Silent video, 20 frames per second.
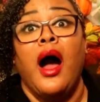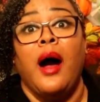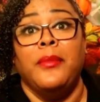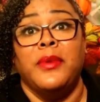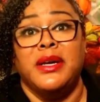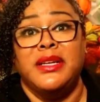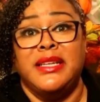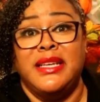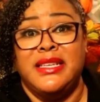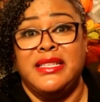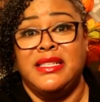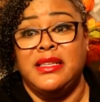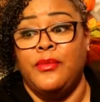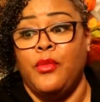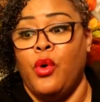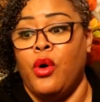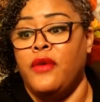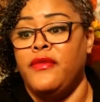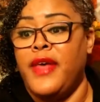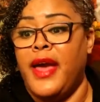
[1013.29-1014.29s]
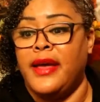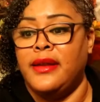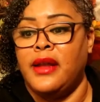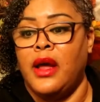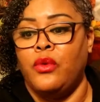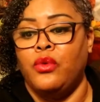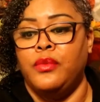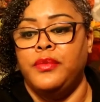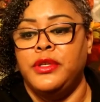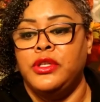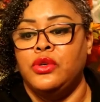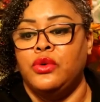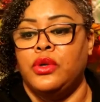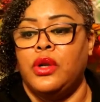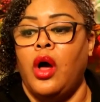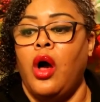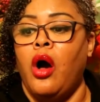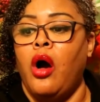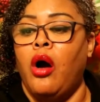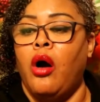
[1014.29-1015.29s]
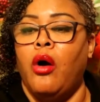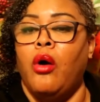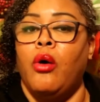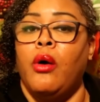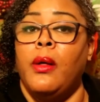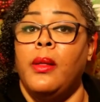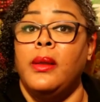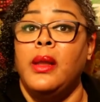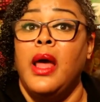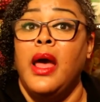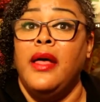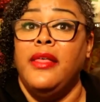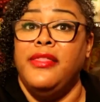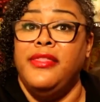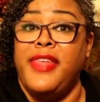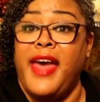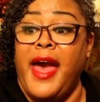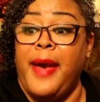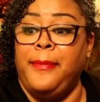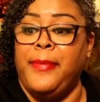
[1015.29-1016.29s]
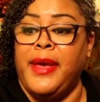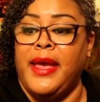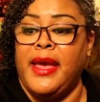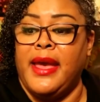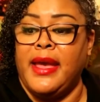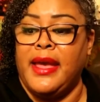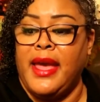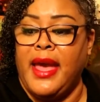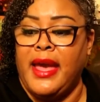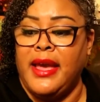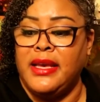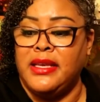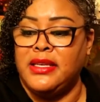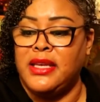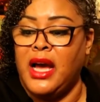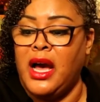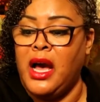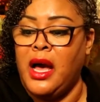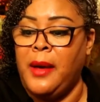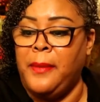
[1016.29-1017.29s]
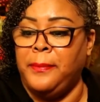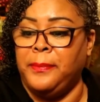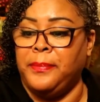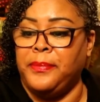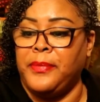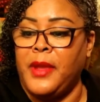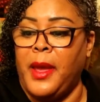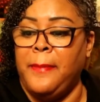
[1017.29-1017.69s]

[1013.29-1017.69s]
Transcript: I'm going to get some more of that and I will be doing a haul on that pancake um,